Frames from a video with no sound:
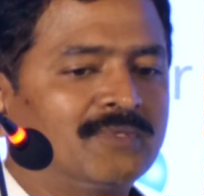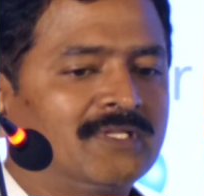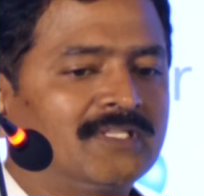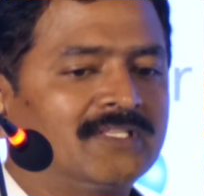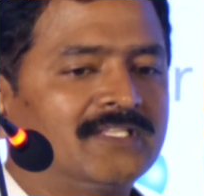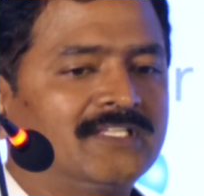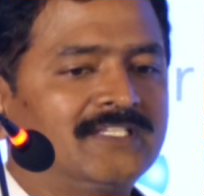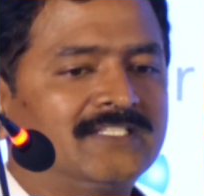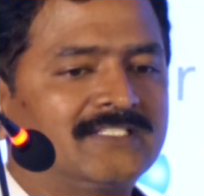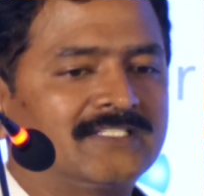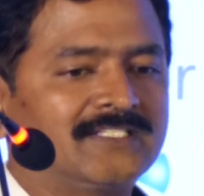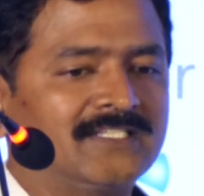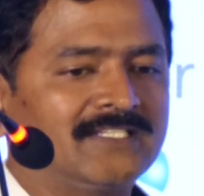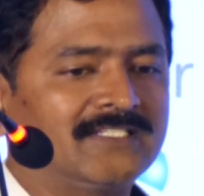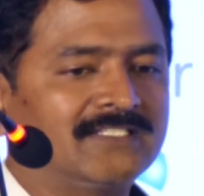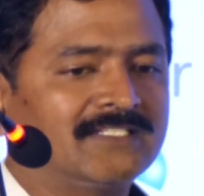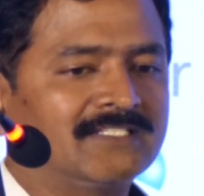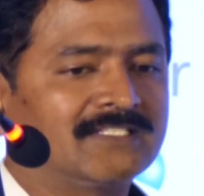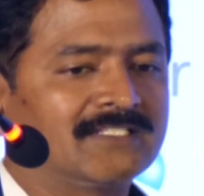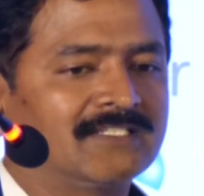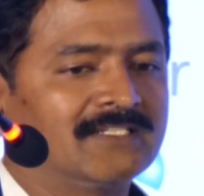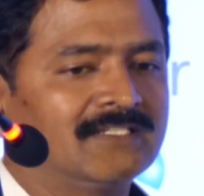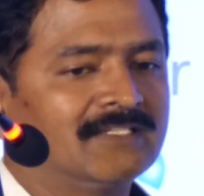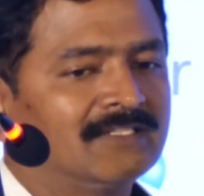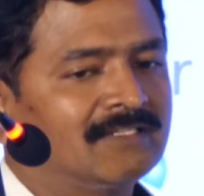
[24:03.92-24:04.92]
in these things
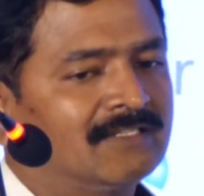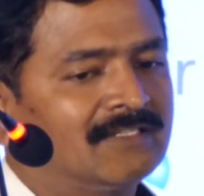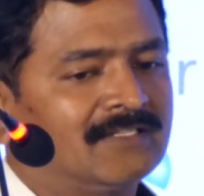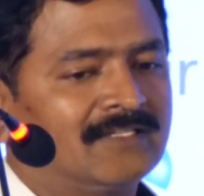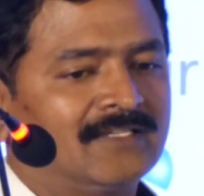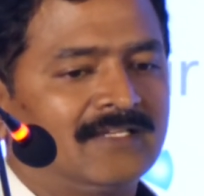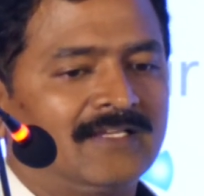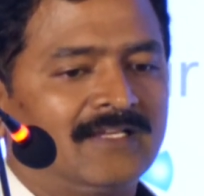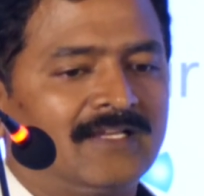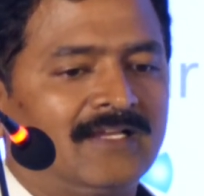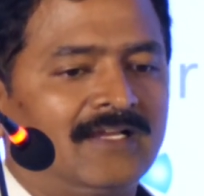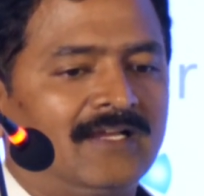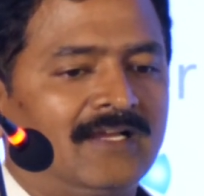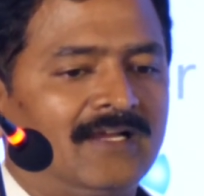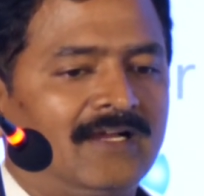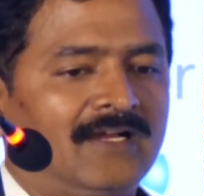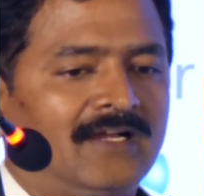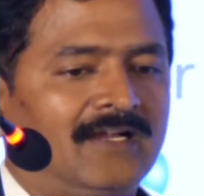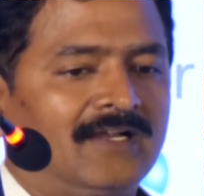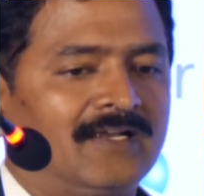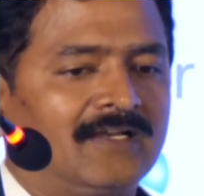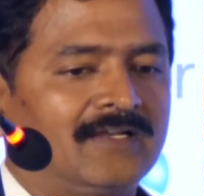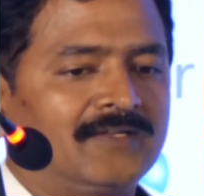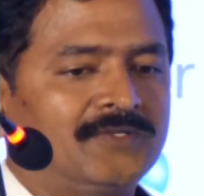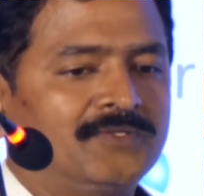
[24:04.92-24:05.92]

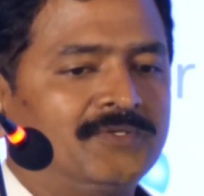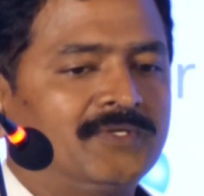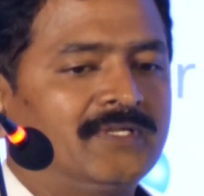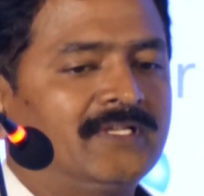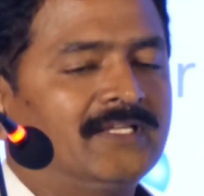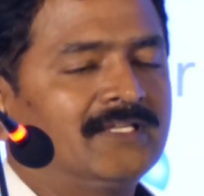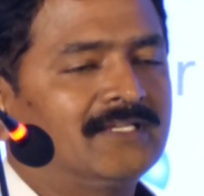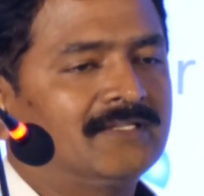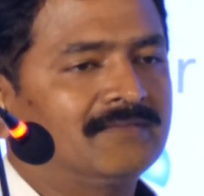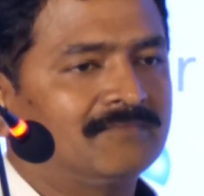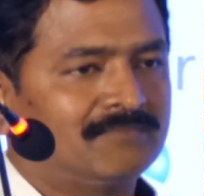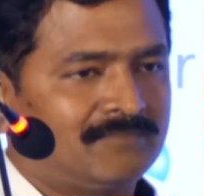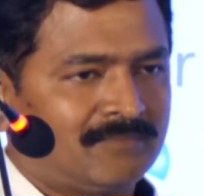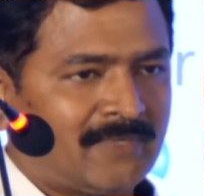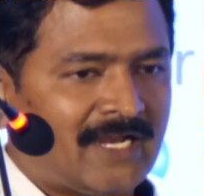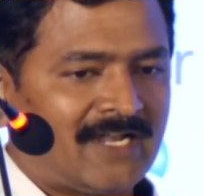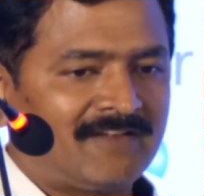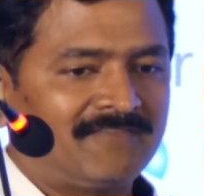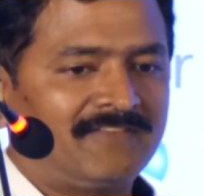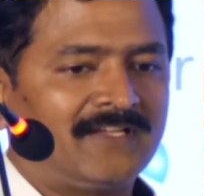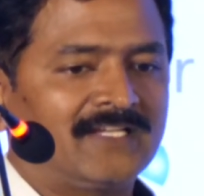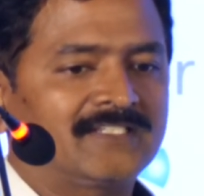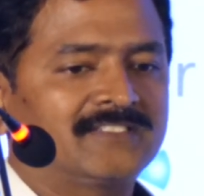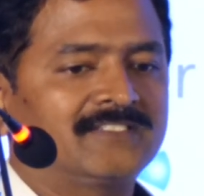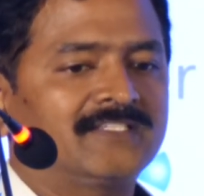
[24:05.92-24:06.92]
during
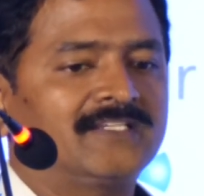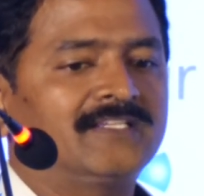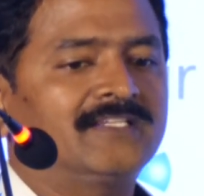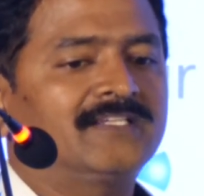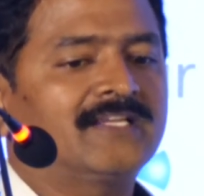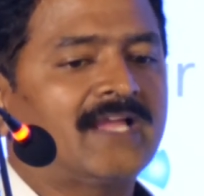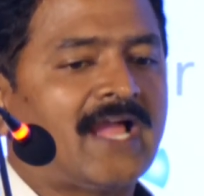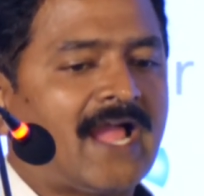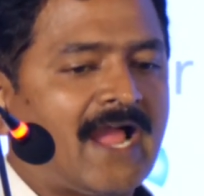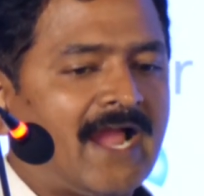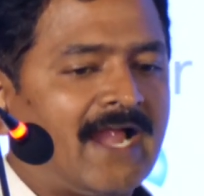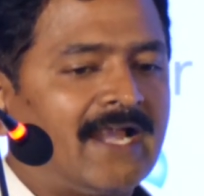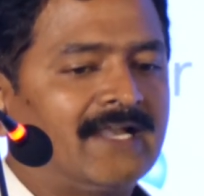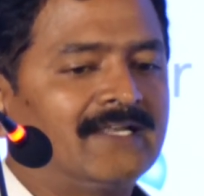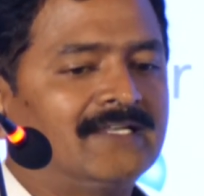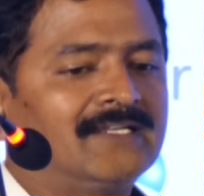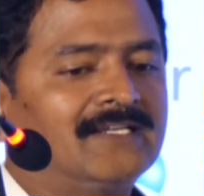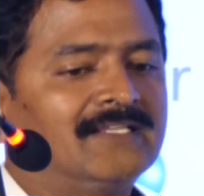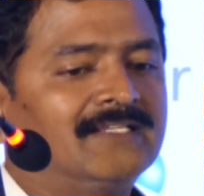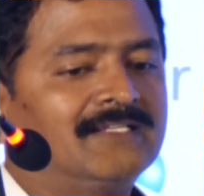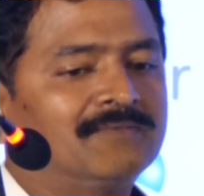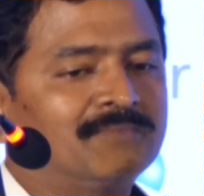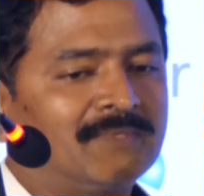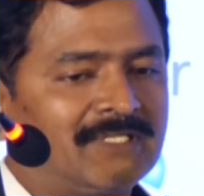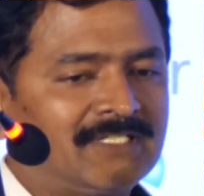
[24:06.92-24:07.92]
manufacturing,
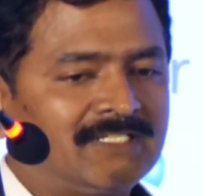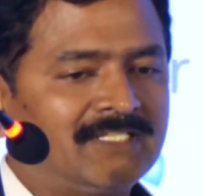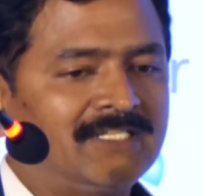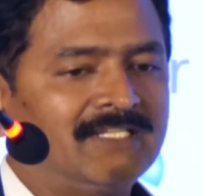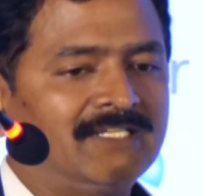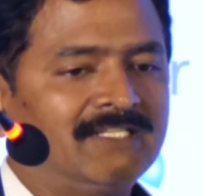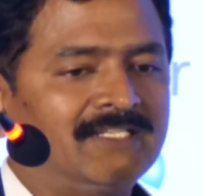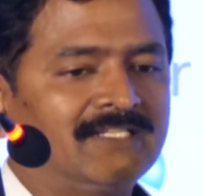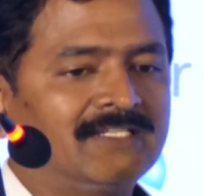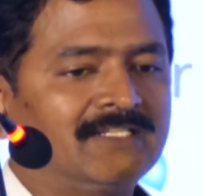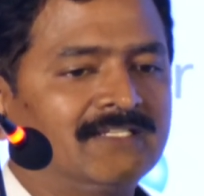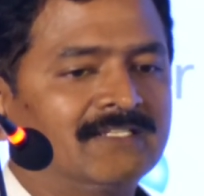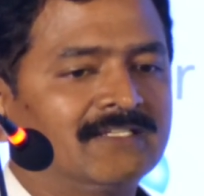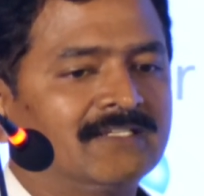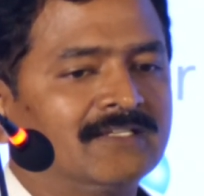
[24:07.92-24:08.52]
handling, machining,